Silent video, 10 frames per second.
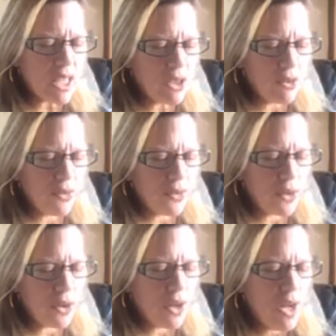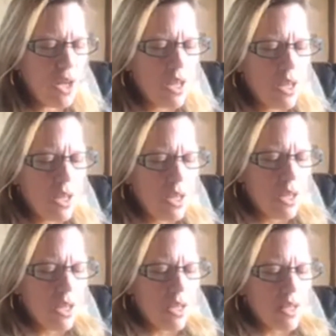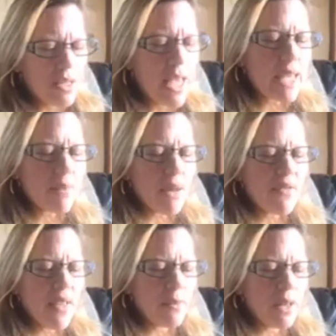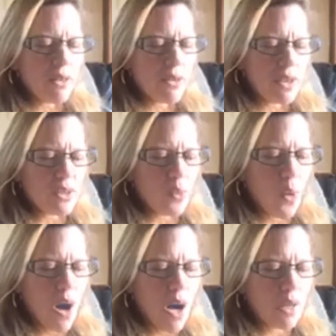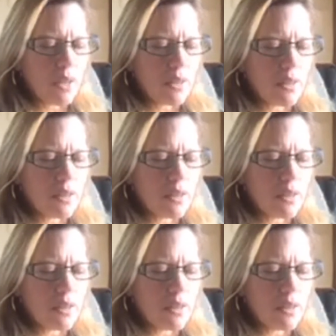thank you for taking my family through this walk